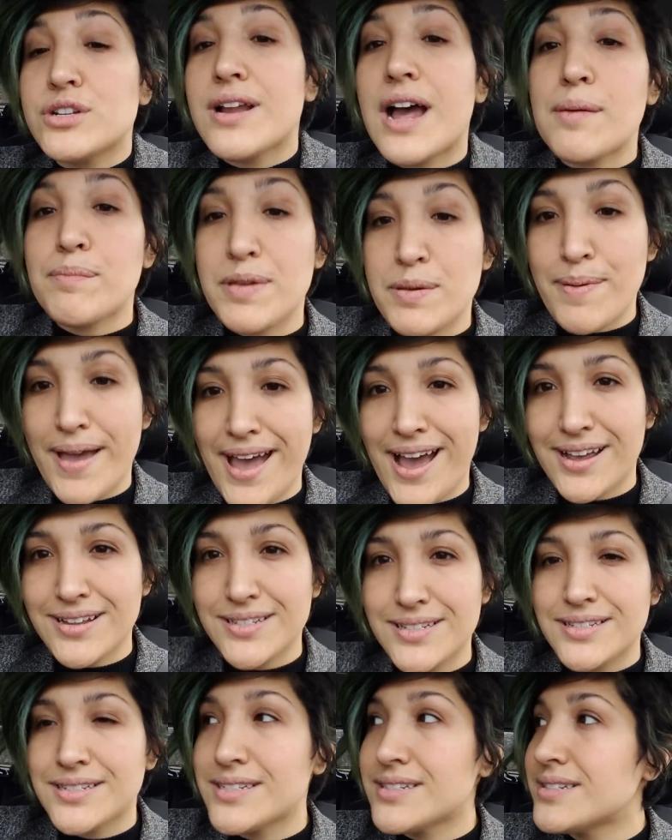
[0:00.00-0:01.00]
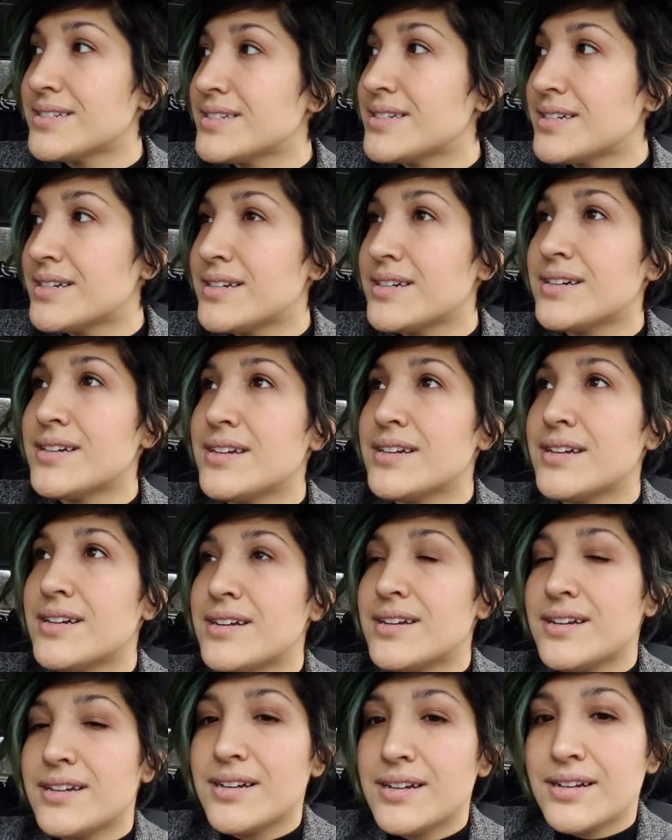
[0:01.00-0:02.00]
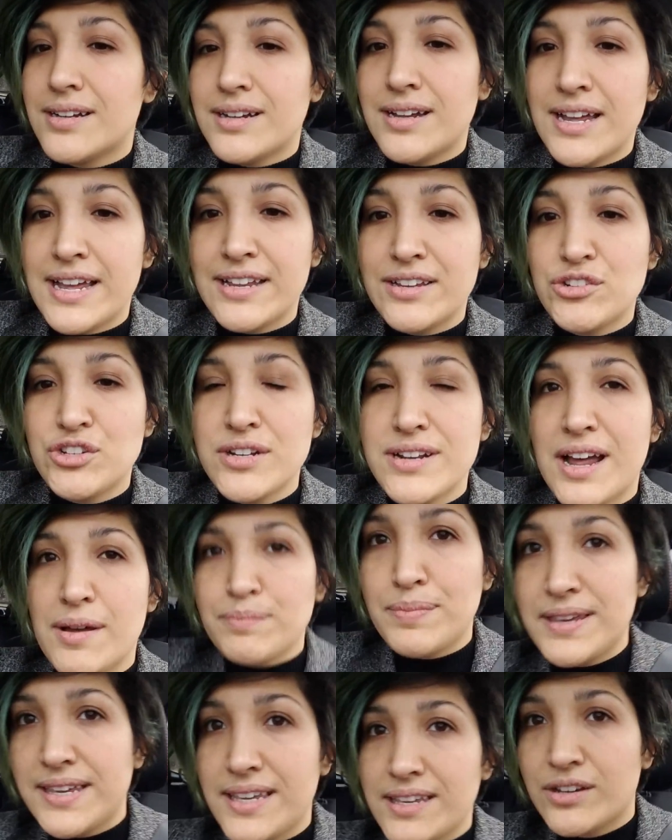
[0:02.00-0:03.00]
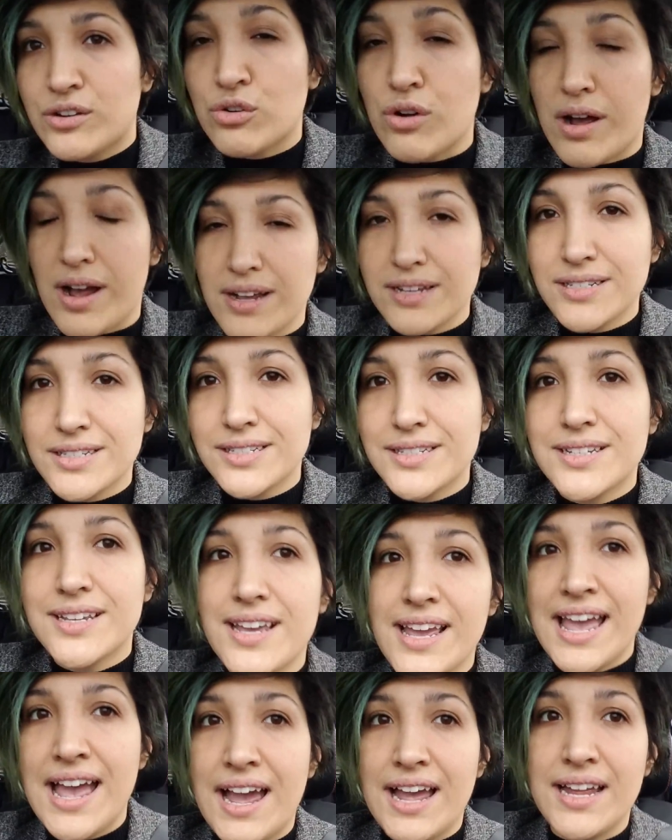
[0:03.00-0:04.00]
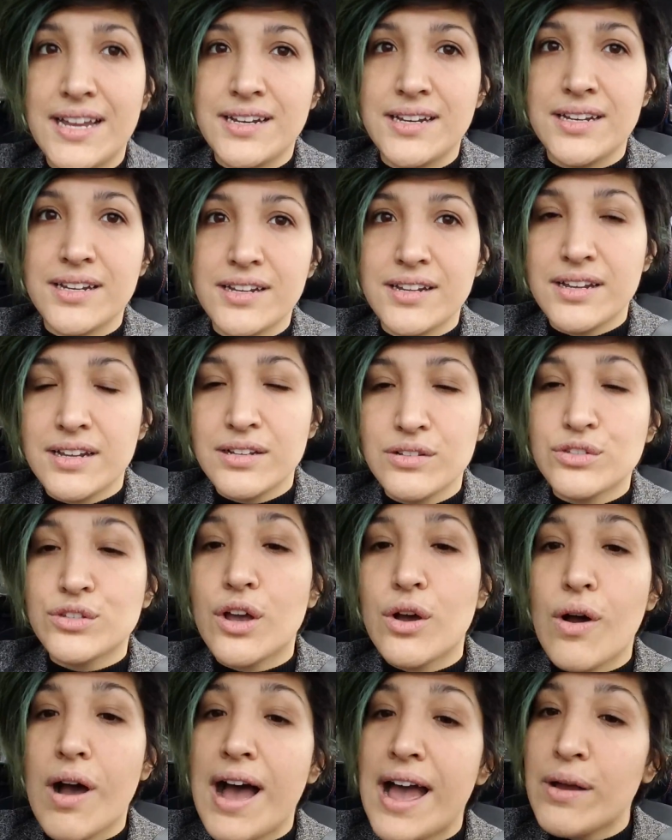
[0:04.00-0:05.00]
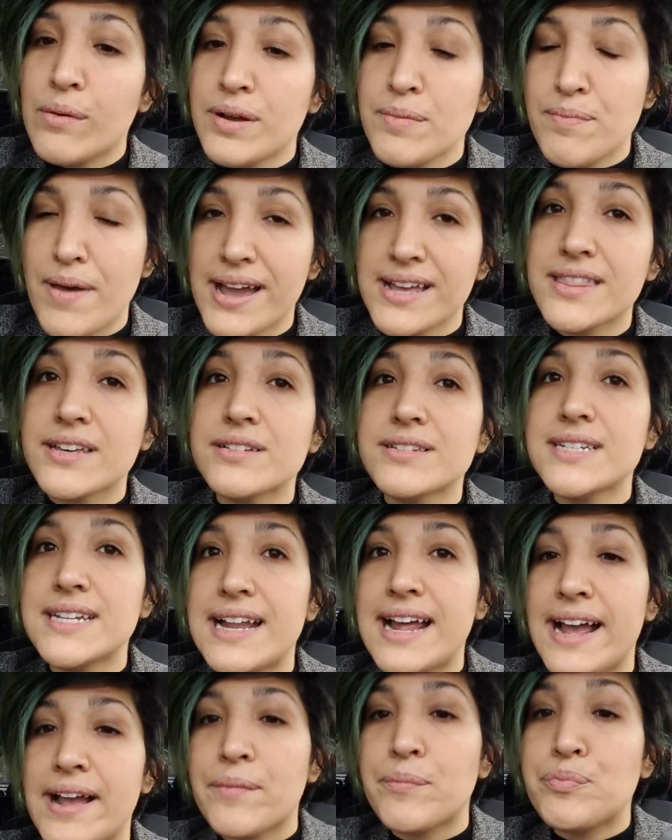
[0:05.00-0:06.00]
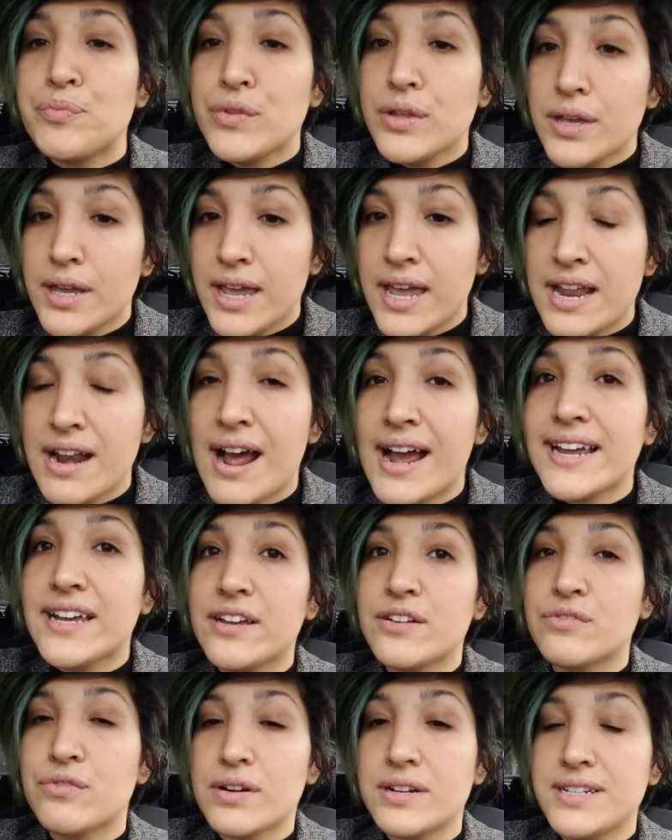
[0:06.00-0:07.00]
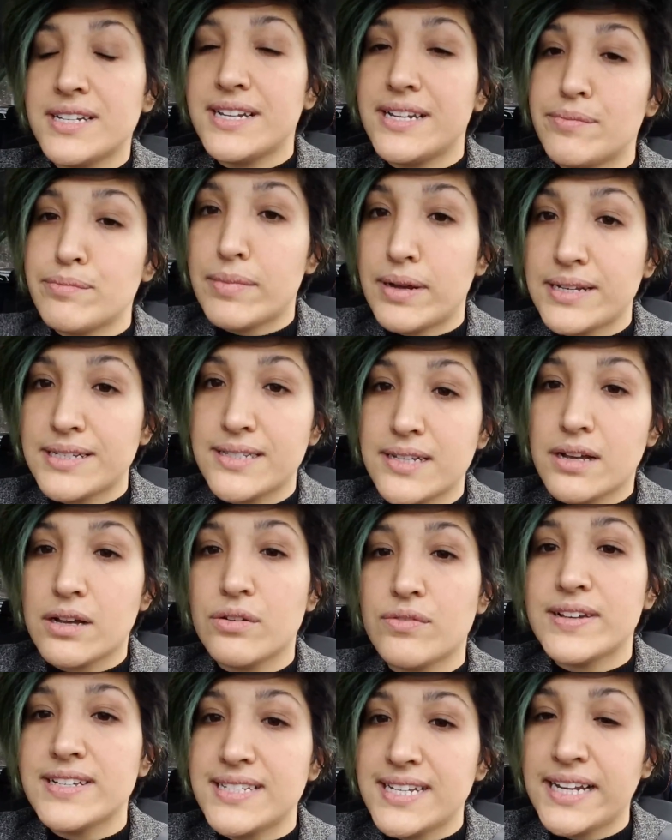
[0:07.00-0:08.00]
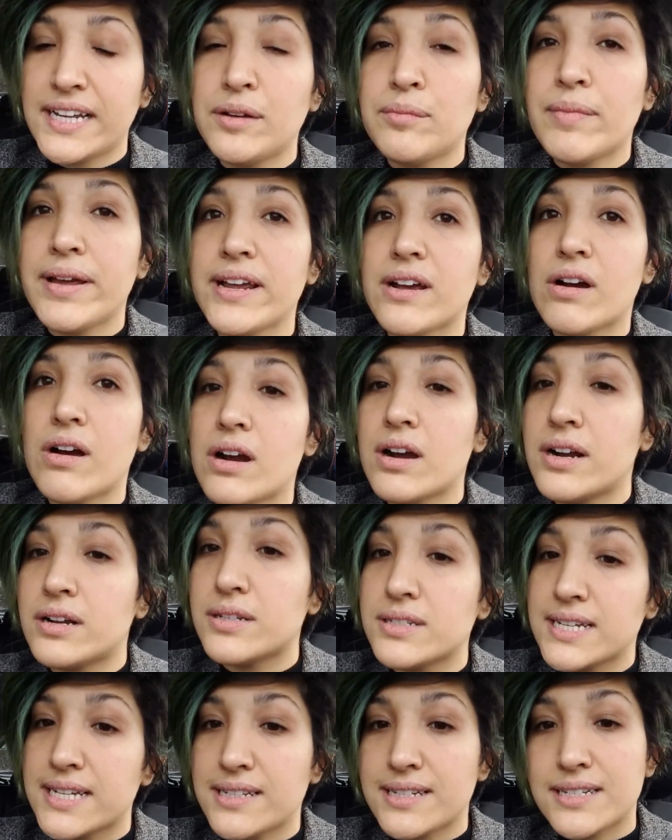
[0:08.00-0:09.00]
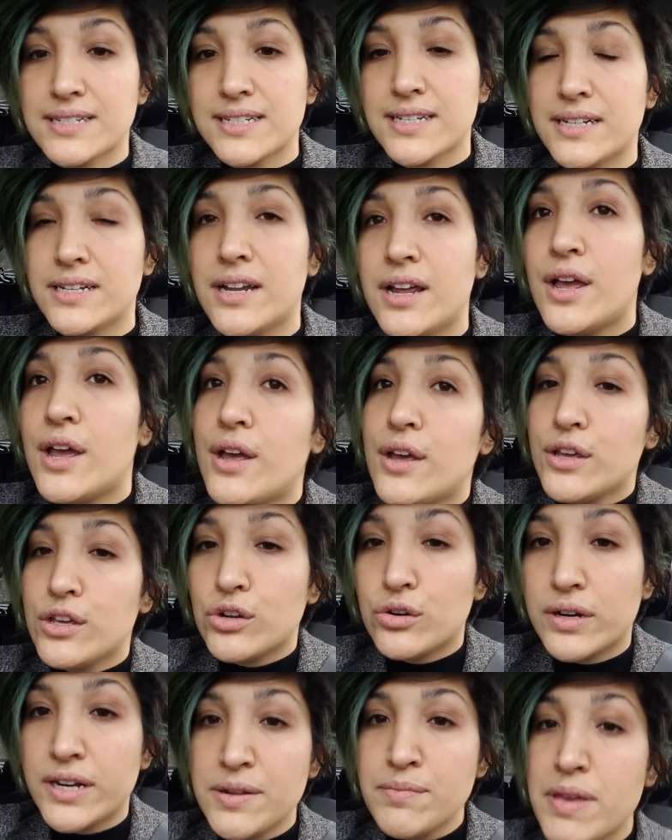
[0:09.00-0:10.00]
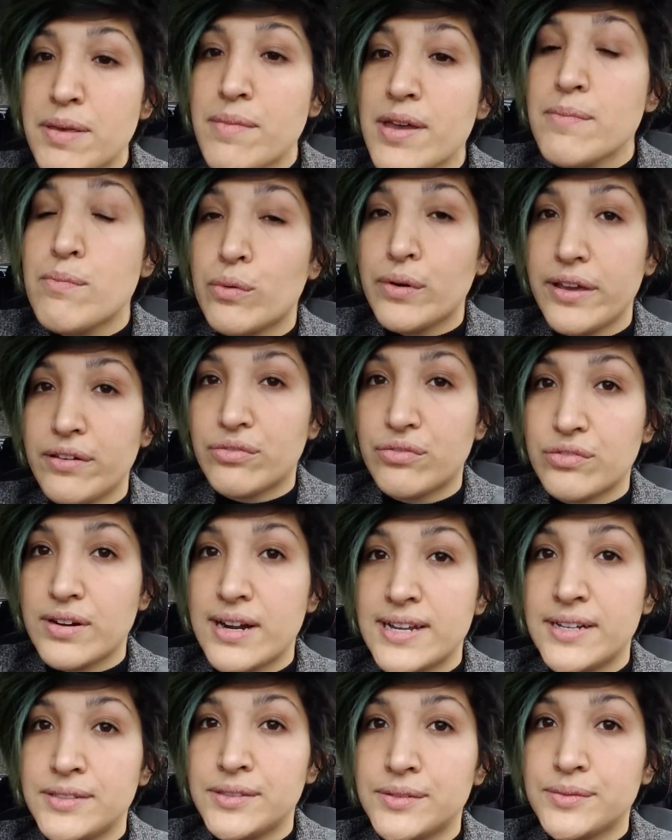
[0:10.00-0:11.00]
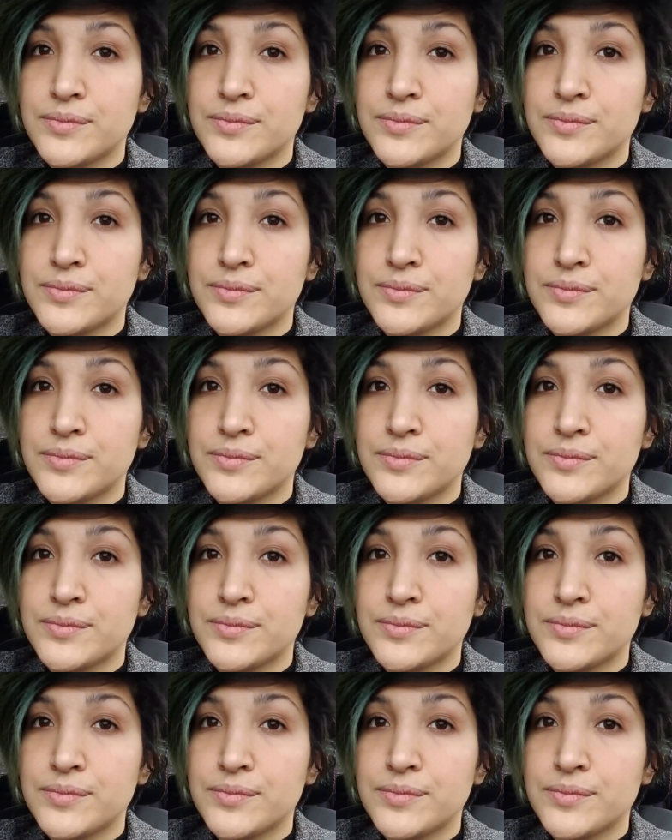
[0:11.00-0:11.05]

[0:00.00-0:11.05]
not be passed and should not be crossed. And so I went back there today, and I confronted him myself. I stayed in my car and I was like, listen, you already met my boyfriend,